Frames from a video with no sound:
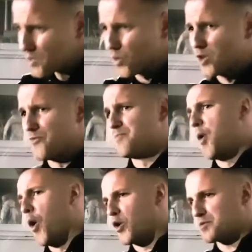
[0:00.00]
One of the
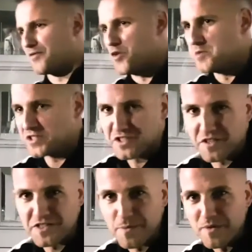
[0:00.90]
poorest performances
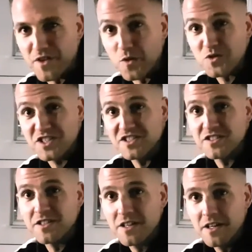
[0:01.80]
I said we've done all
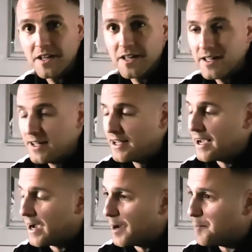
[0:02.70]
season.
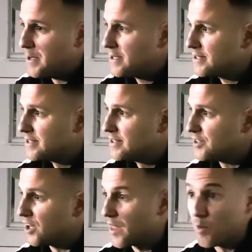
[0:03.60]

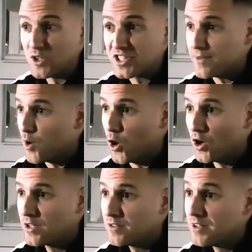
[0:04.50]
They wanted it
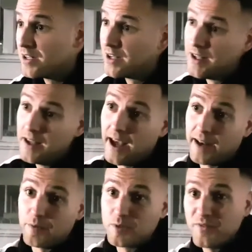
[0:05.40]
more,
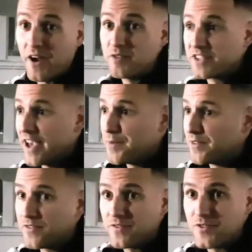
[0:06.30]
and to be fair, it was a game
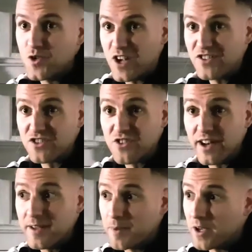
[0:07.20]
of a few chances
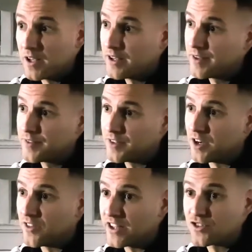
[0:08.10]
really, but
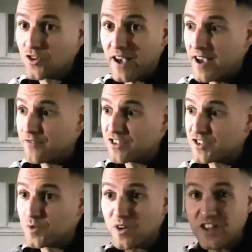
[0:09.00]
they took every
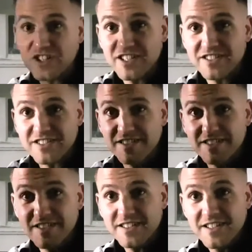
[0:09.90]
single one of their
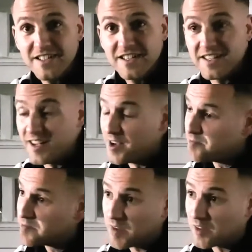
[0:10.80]
chances.
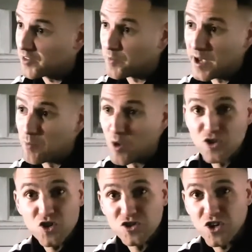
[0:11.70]
I think we had one
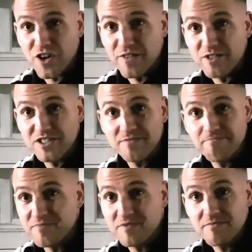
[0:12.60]
shot on target, which
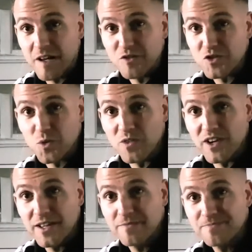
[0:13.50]
tells the story
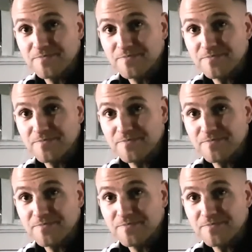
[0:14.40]
really.